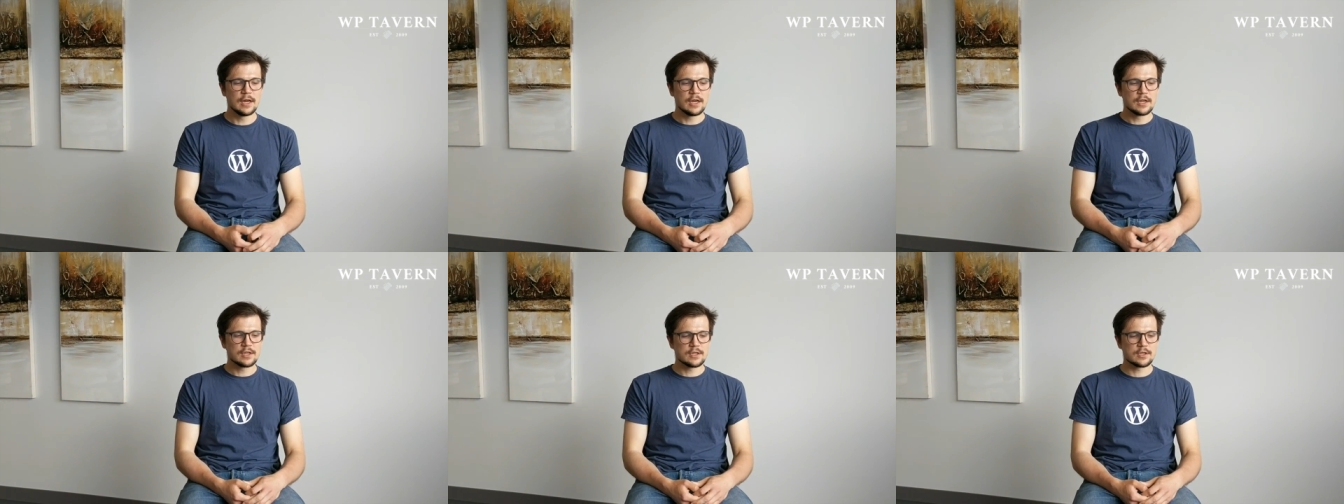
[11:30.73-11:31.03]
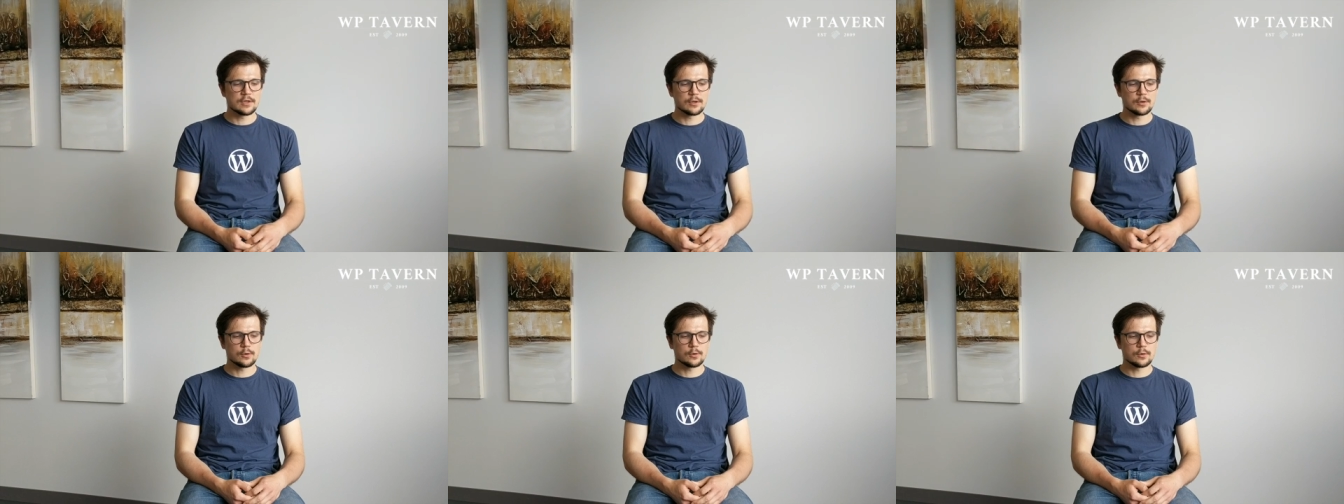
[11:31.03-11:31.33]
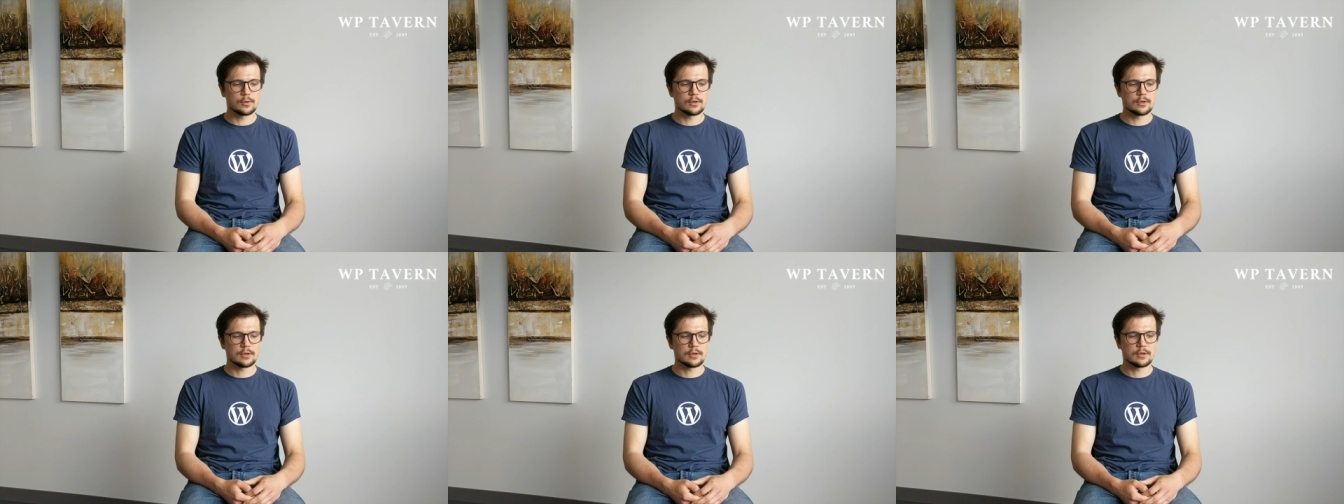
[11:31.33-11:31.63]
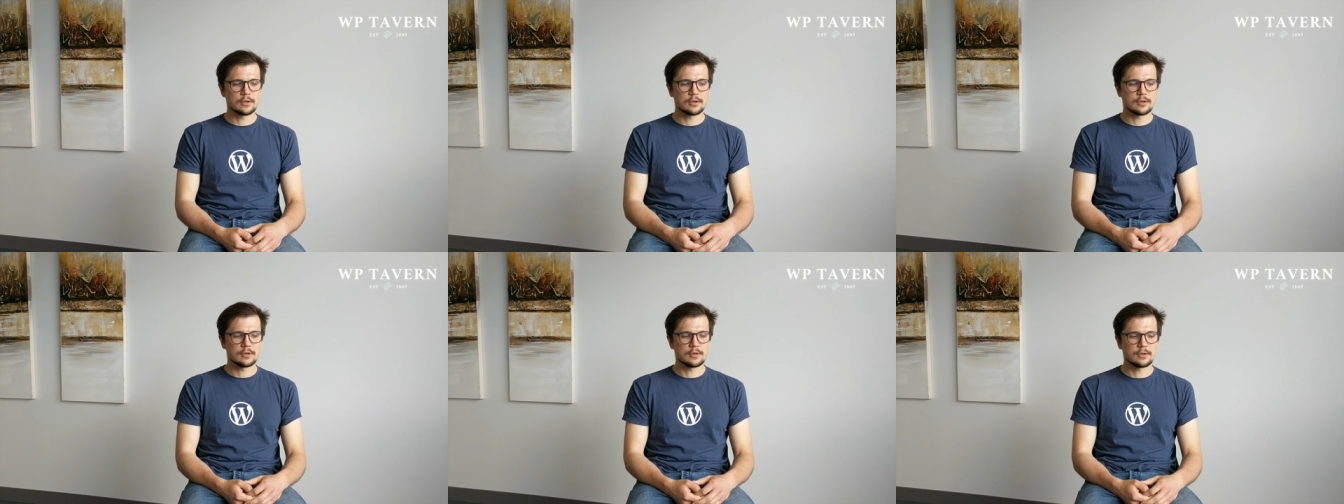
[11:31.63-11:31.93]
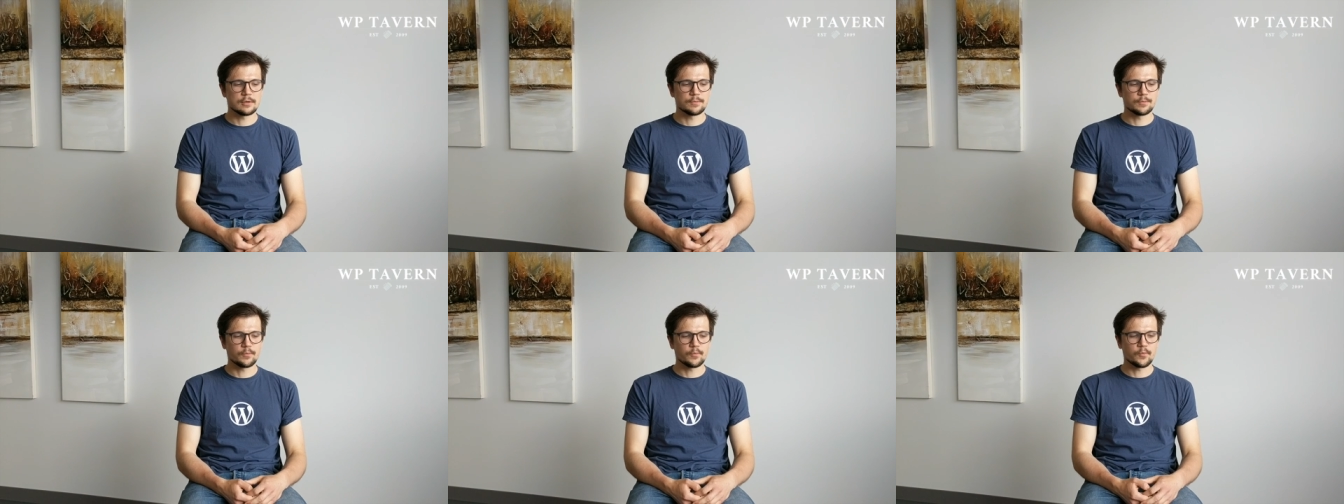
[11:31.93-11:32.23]
So
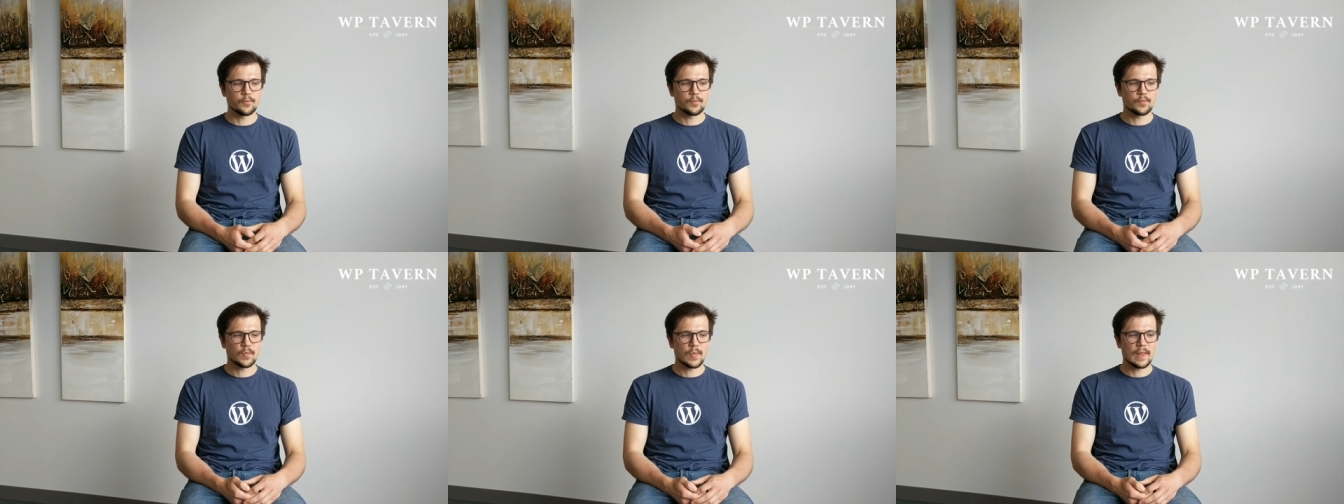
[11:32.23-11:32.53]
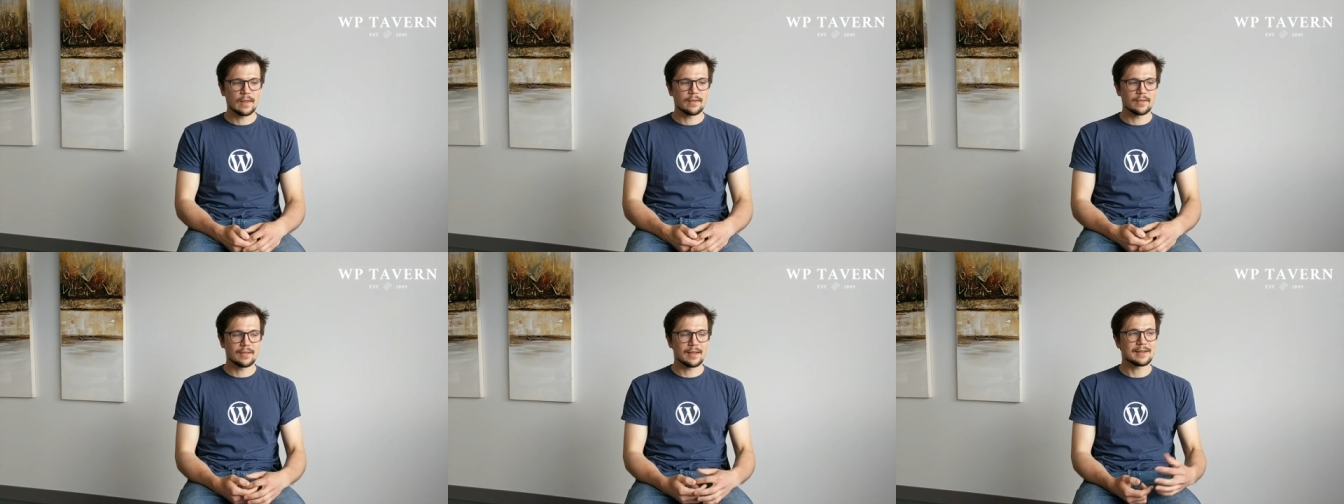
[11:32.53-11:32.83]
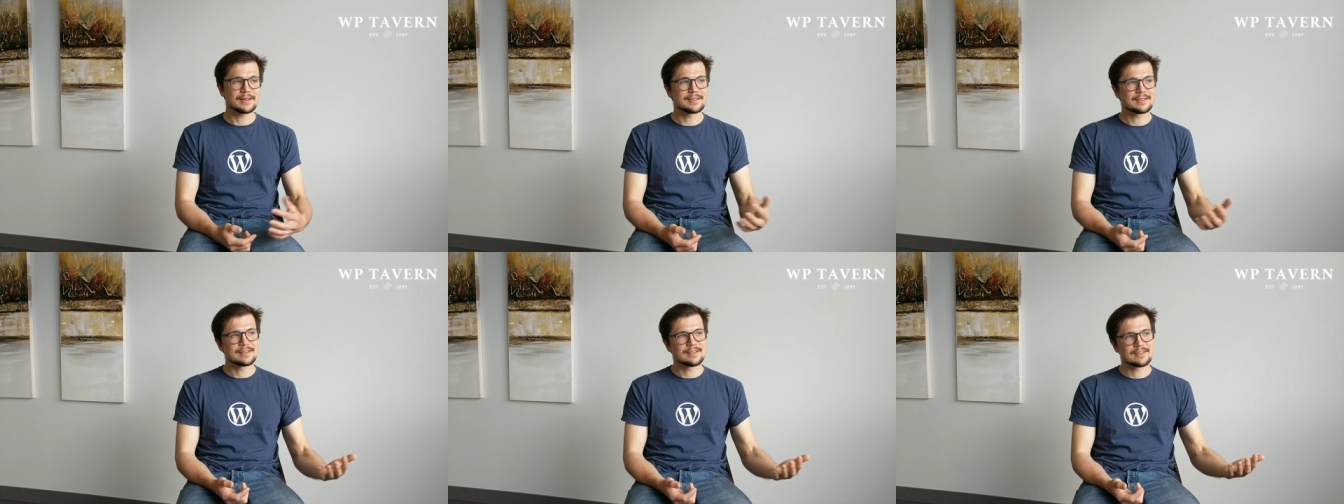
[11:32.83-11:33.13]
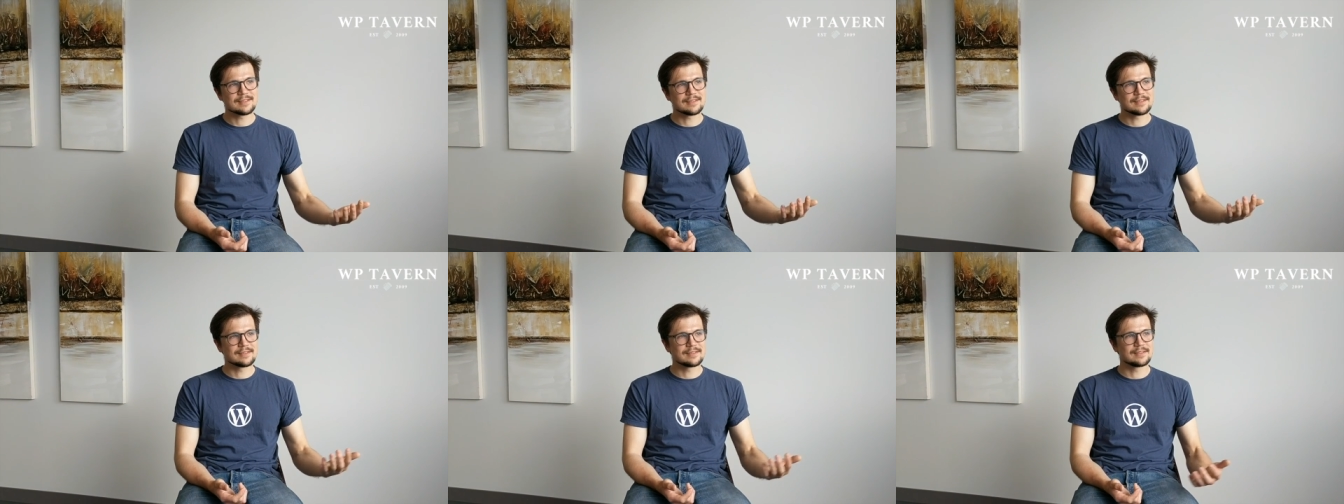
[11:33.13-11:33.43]
that's